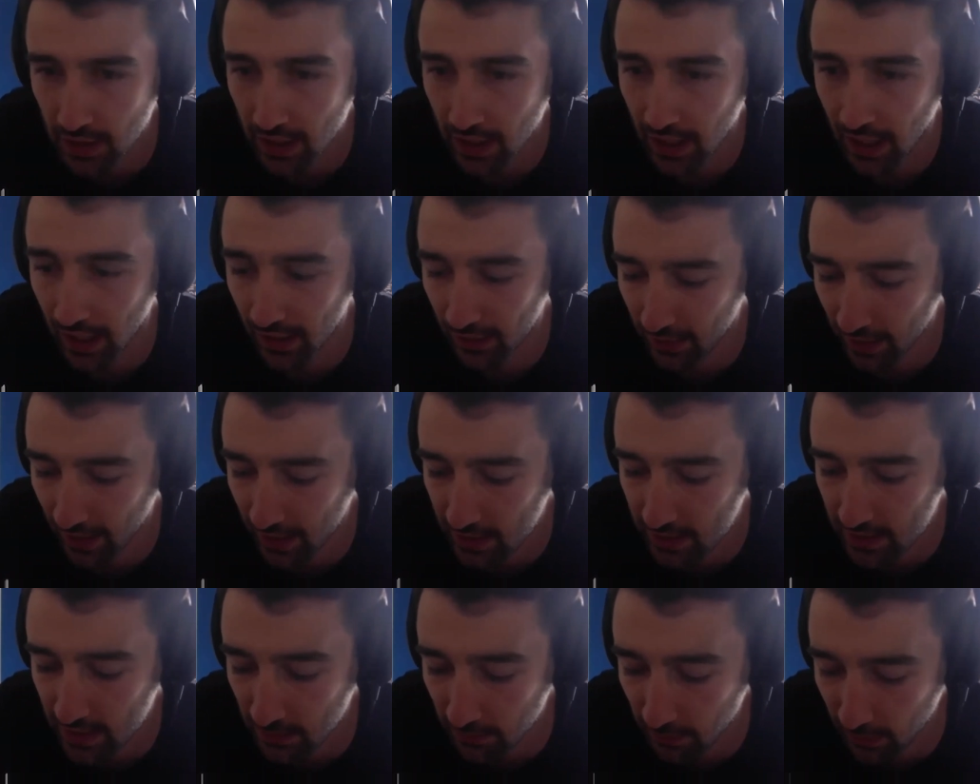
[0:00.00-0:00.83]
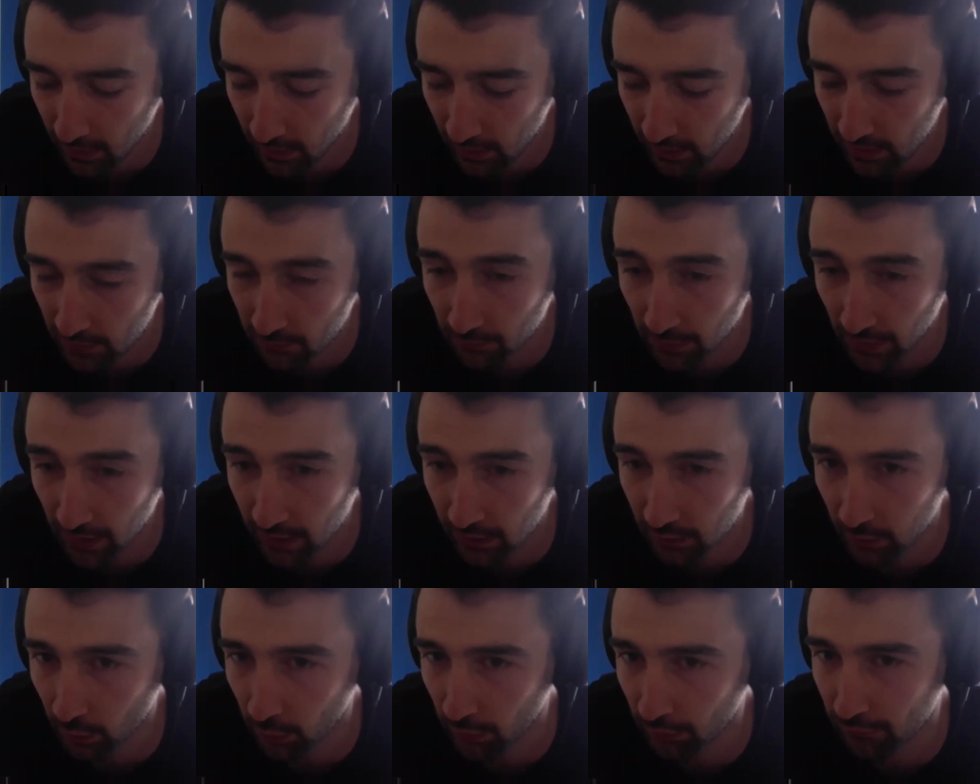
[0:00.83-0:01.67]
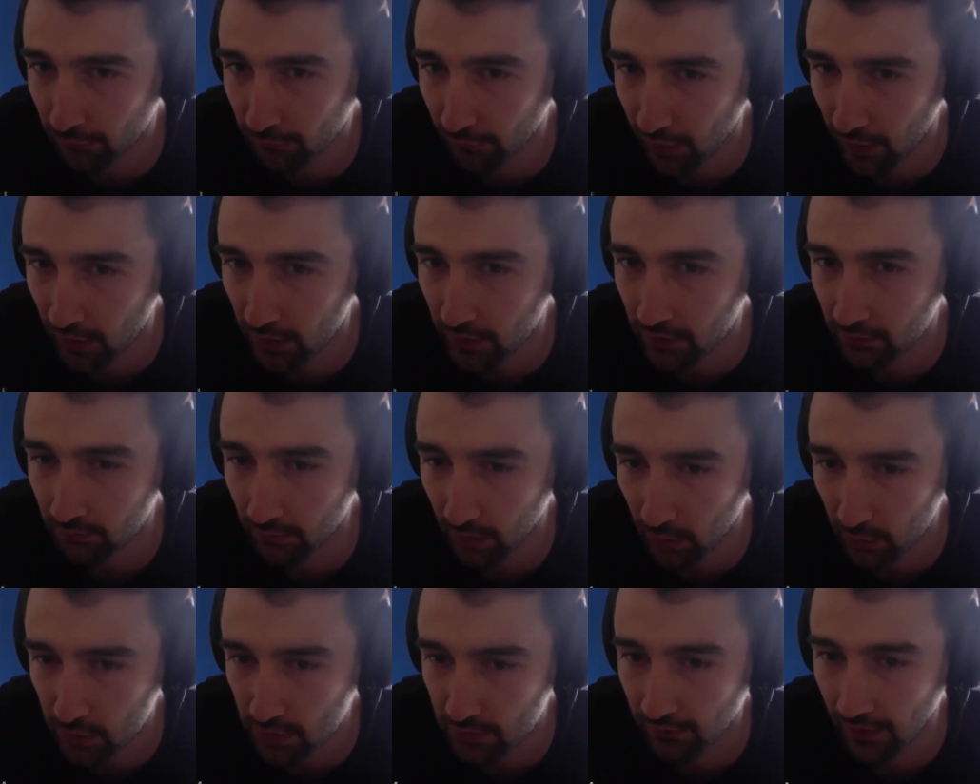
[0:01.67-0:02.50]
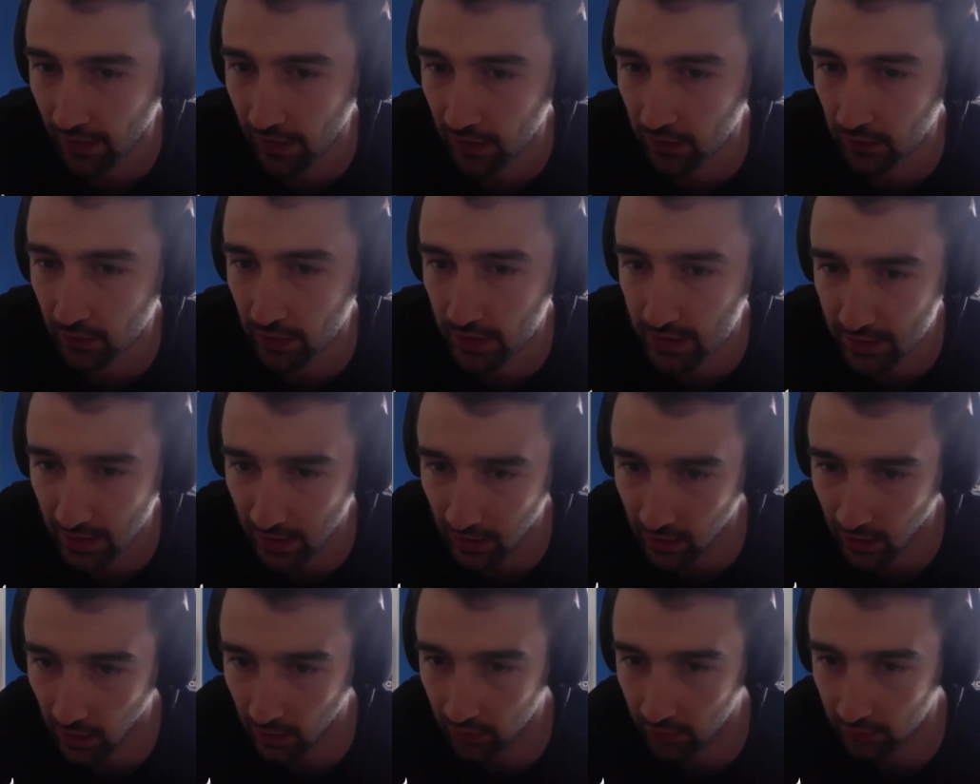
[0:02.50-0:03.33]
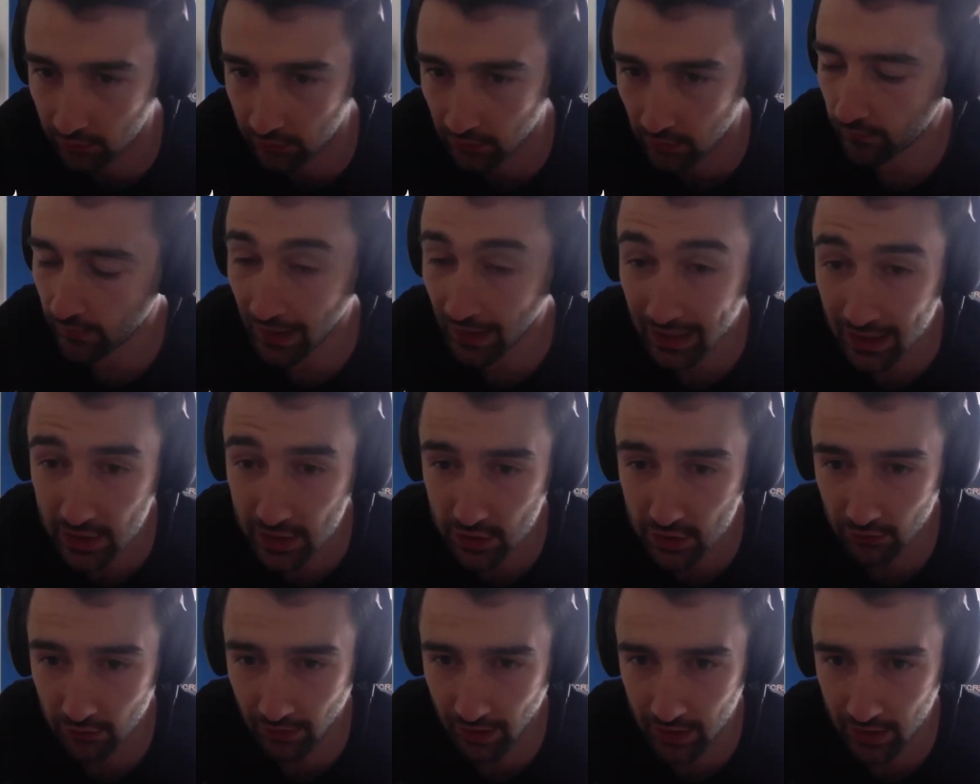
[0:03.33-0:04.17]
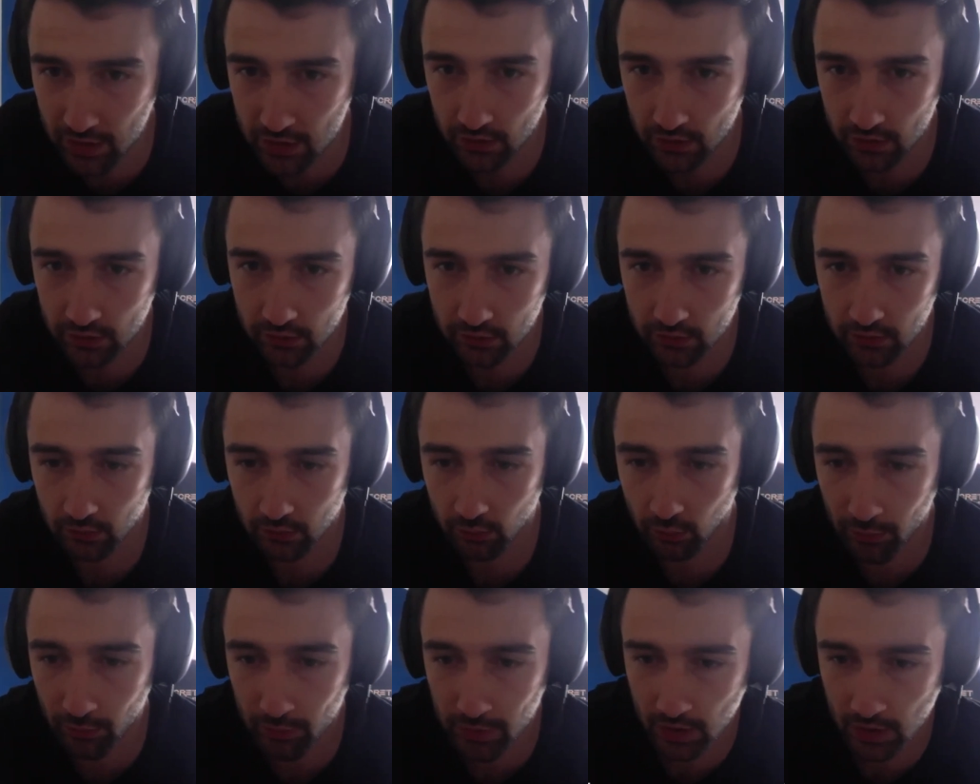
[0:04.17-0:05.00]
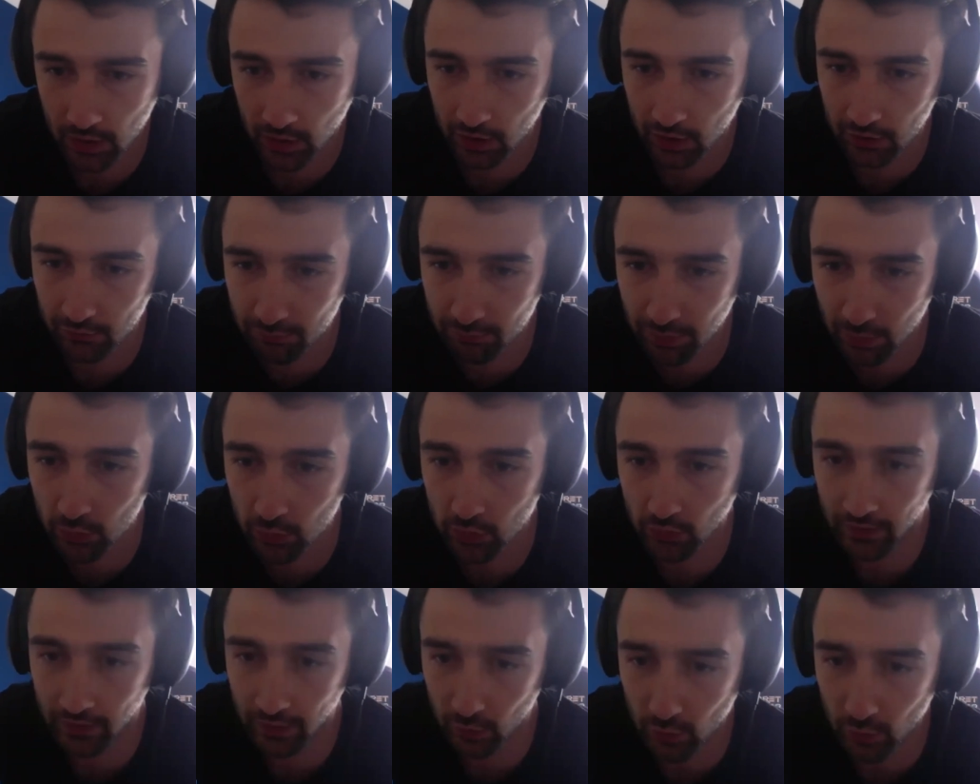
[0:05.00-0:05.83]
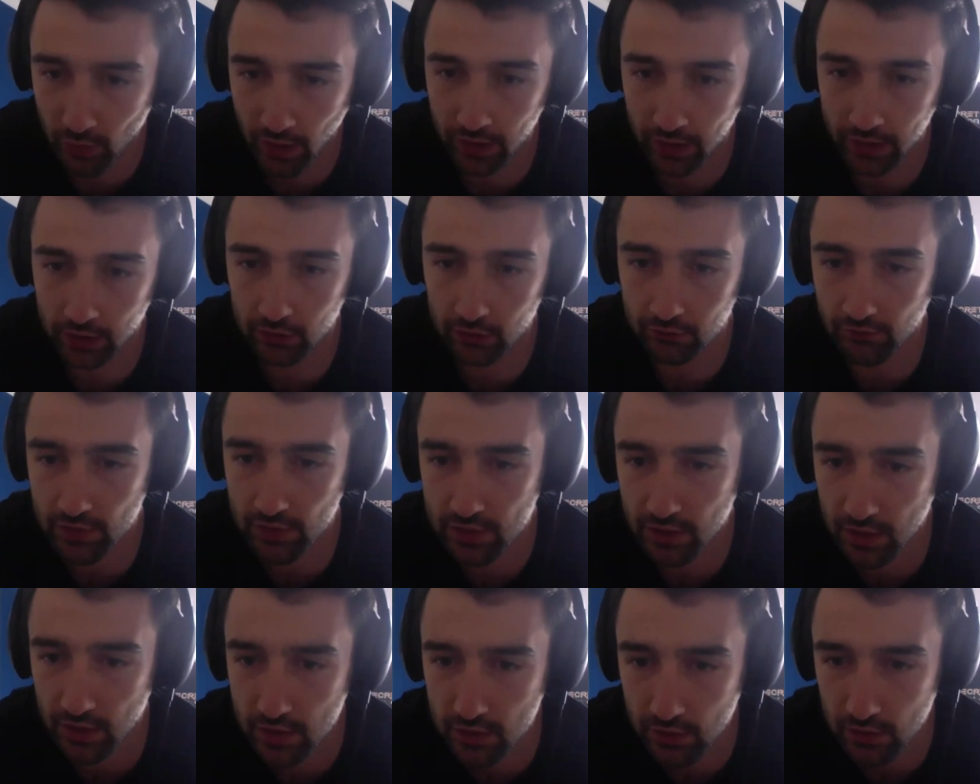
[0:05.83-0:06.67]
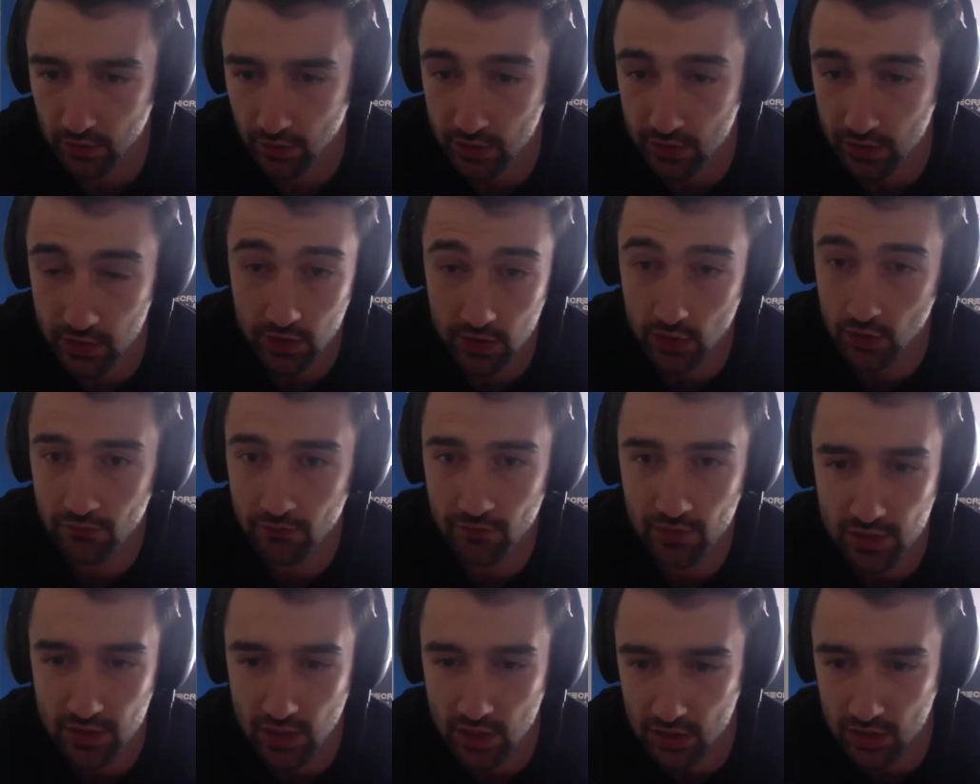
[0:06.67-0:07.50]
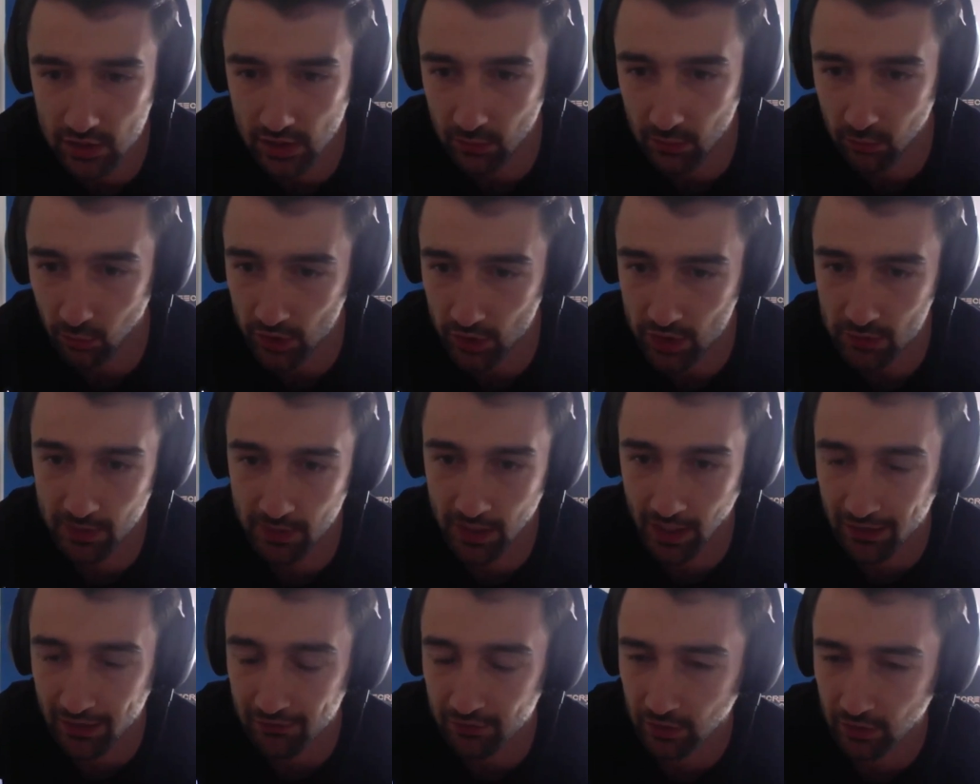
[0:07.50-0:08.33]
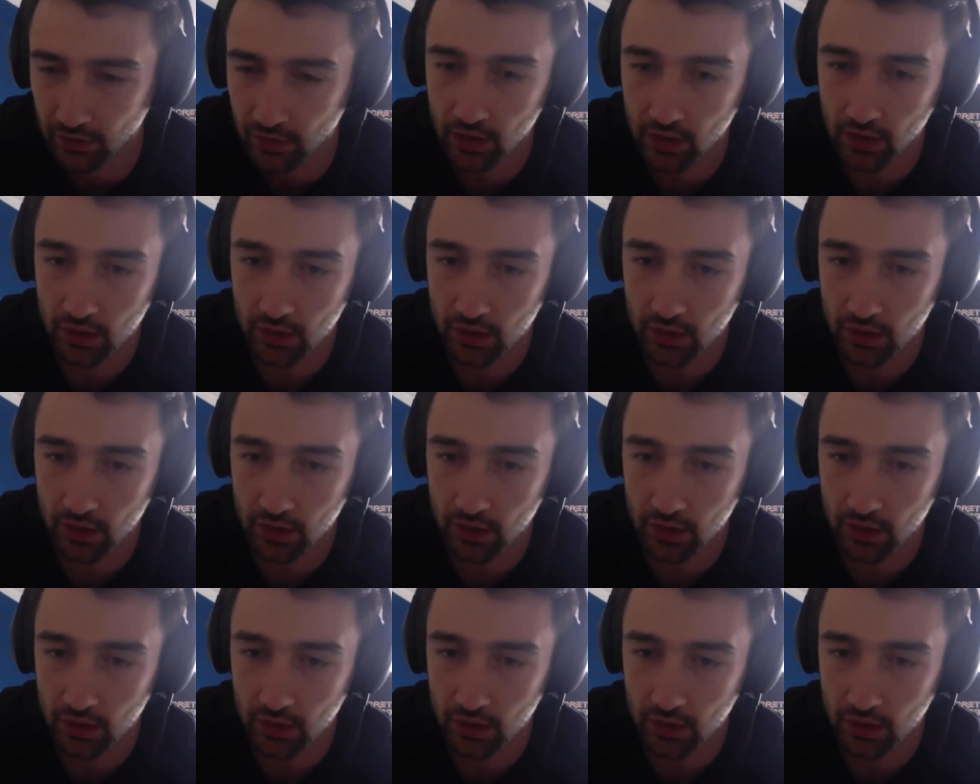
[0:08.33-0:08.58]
And that's typically the bit that we find the most value, is that kind of that interaction where we can kind of build on that organic conversation, because it's a conversation they want to be having.